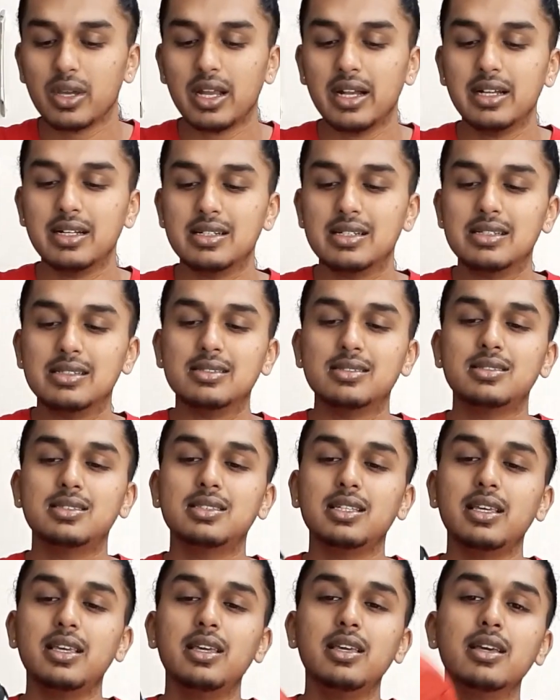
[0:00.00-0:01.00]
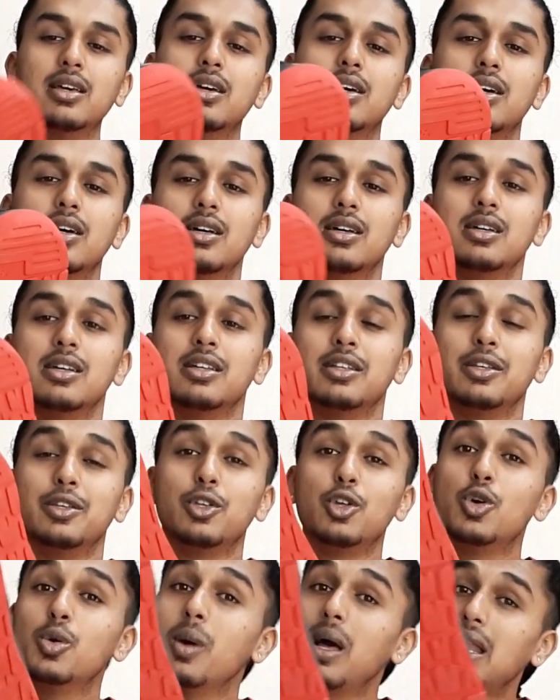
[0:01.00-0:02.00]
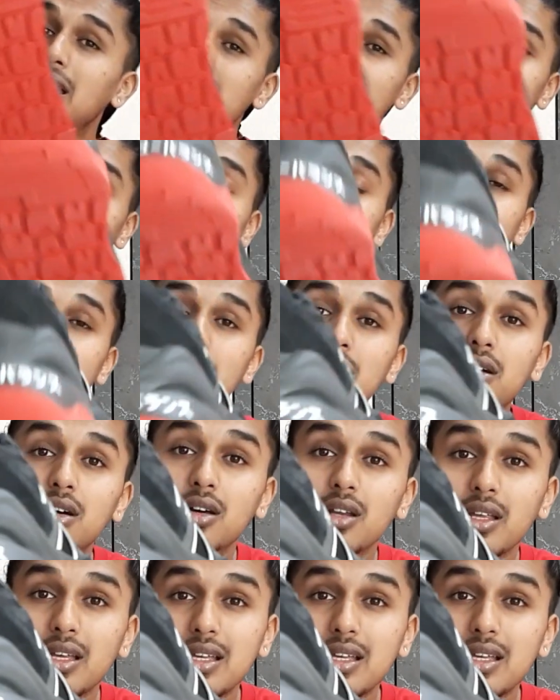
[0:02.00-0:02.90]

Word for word: can see New Balance written here